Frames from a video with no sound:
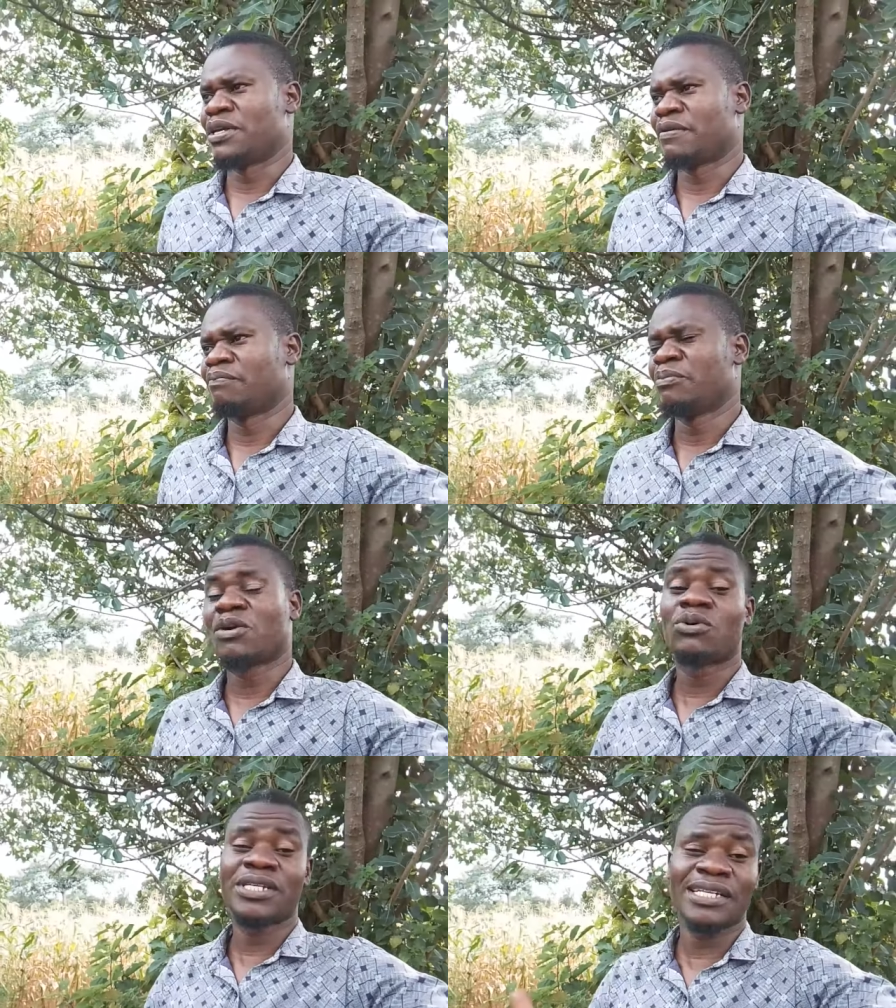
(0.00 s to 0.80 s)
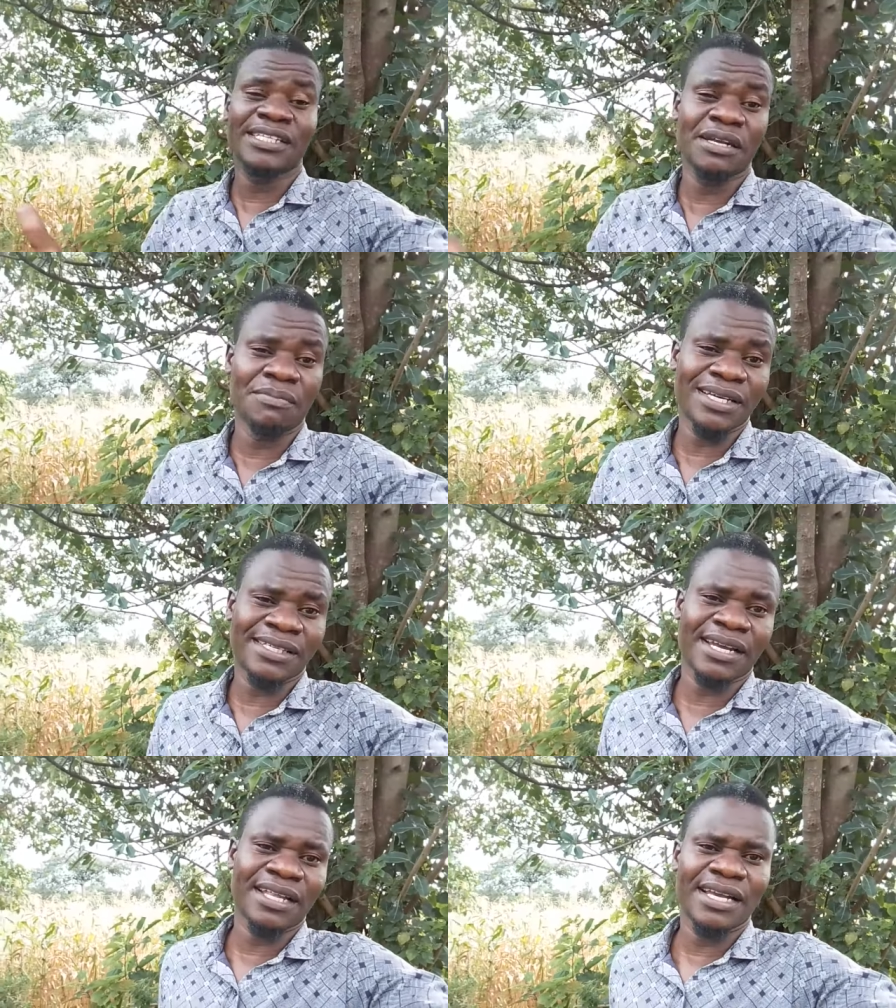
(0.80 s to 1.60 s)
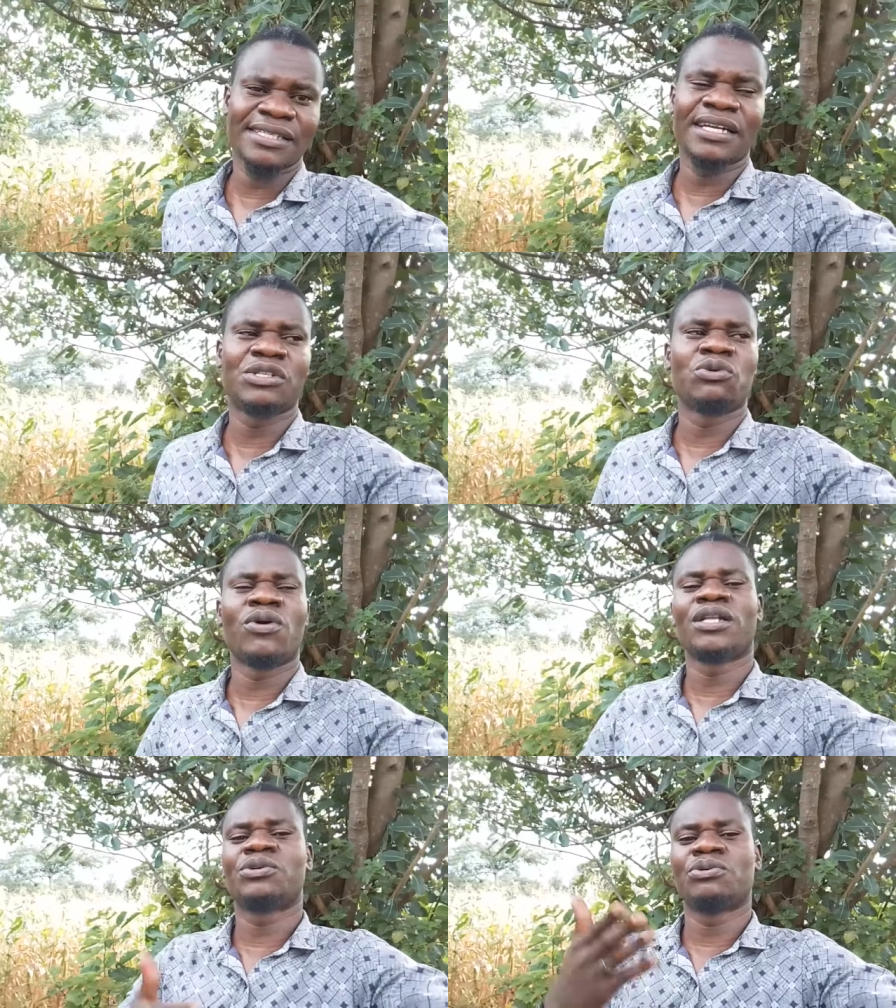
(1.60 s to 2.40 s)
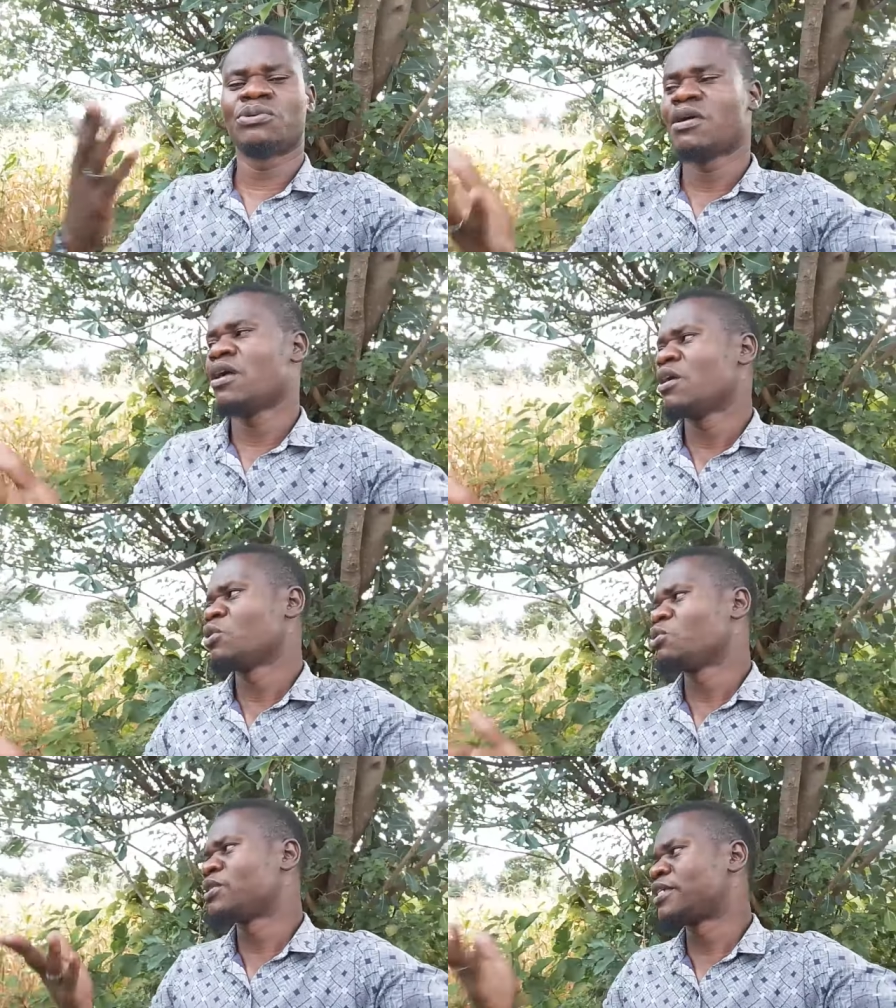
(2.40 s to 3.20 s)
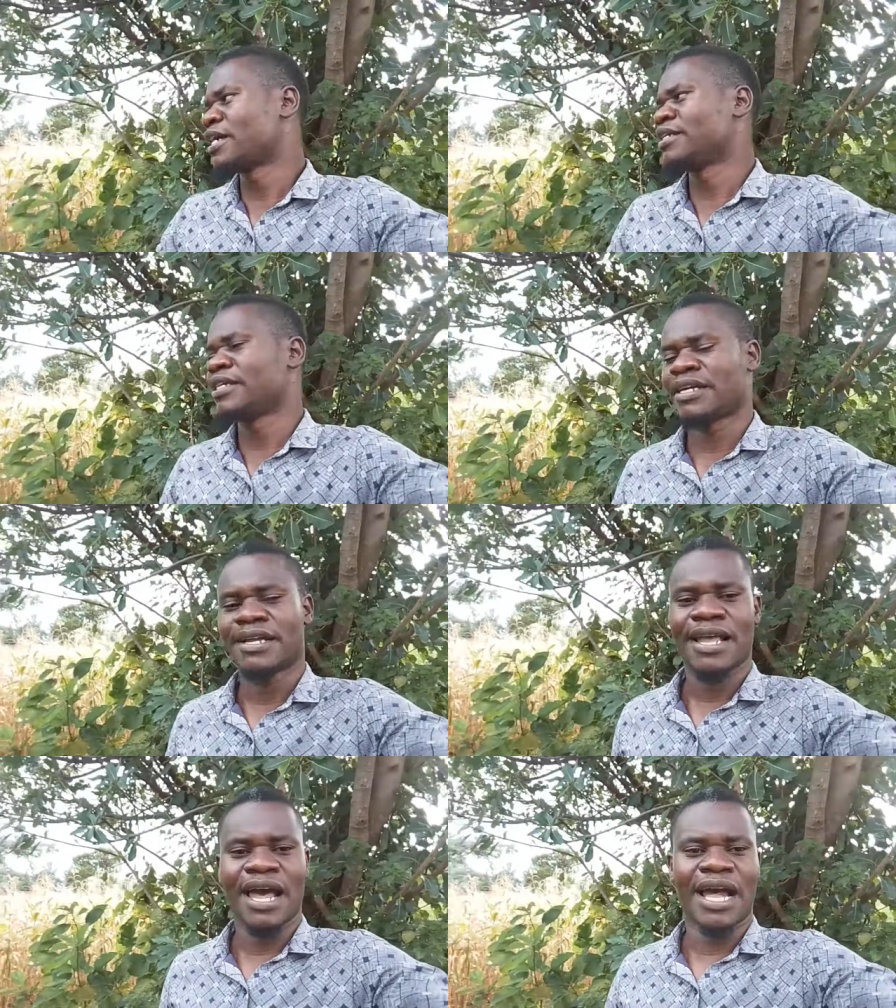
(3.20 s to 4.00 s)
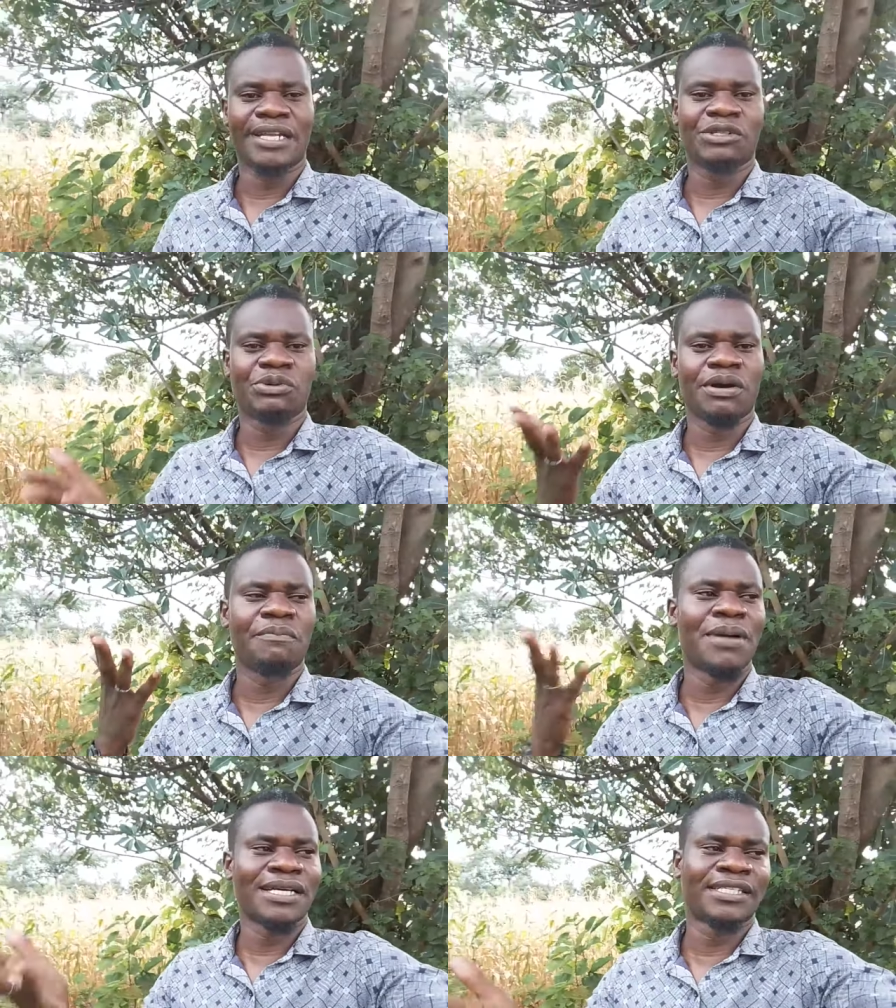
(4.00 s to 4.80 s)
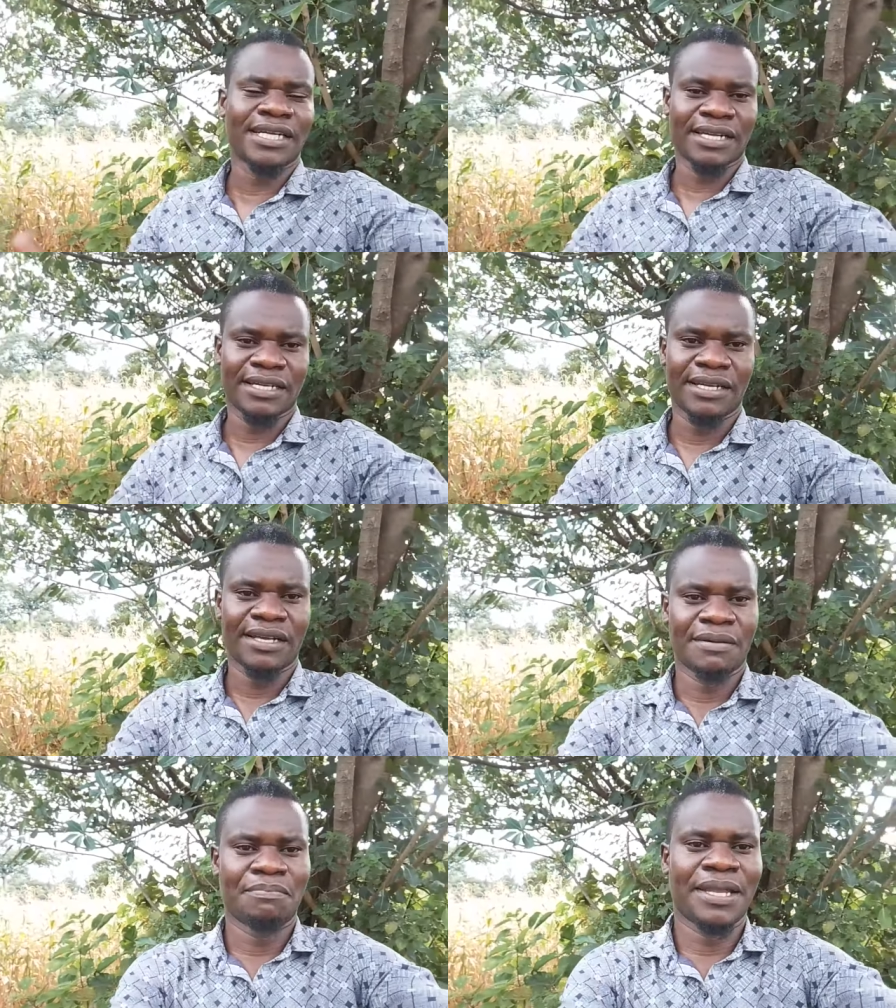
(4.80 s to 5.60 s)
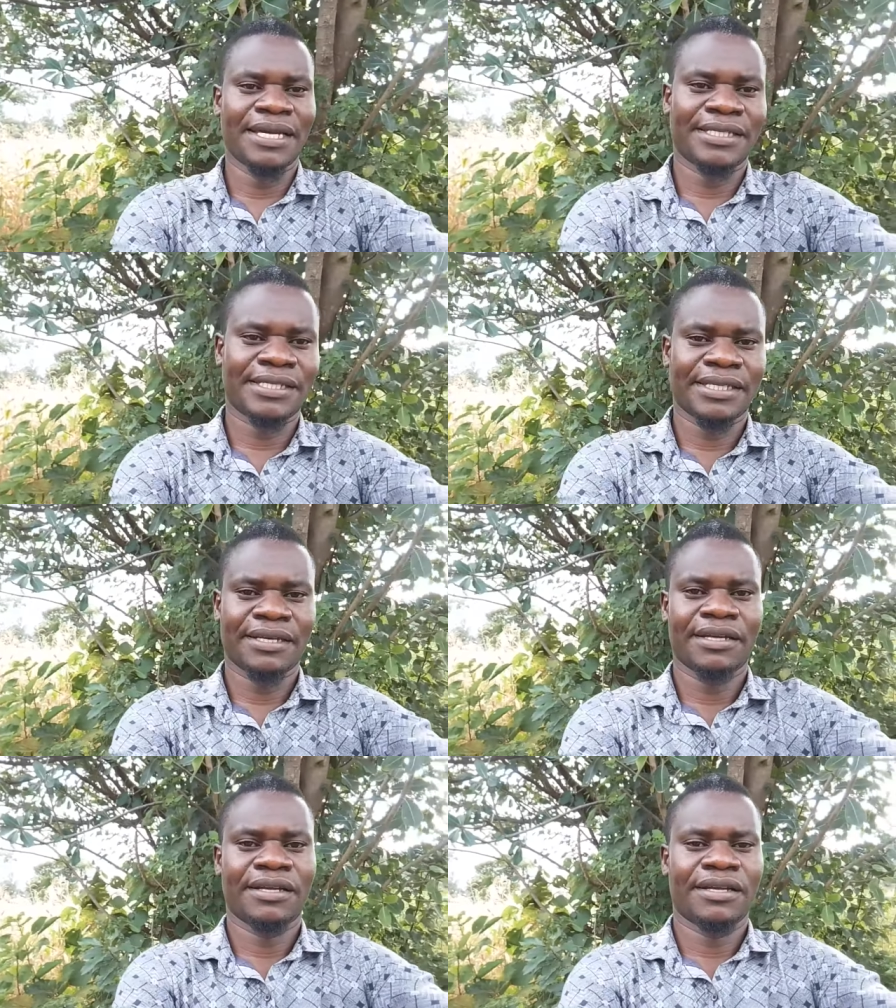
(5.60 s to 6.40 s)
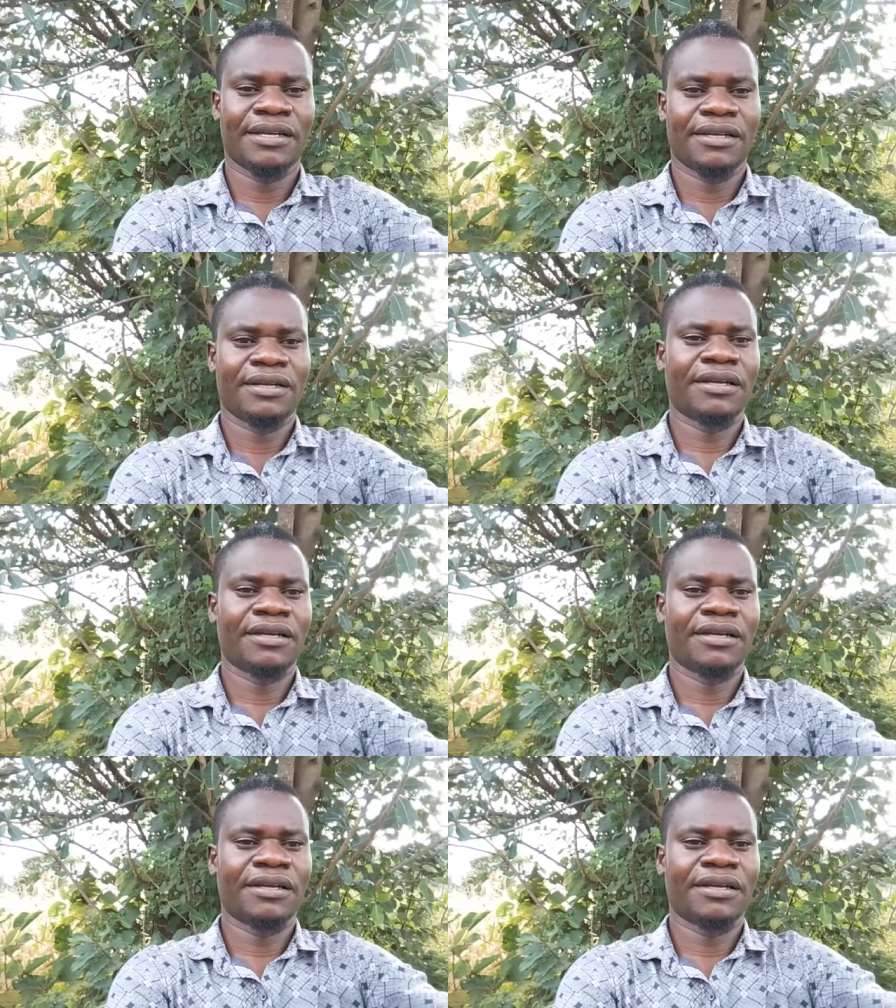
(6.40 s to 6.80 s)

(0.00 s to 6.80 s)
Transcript: Because that is the master class that you went to, to study at your master place. Eh?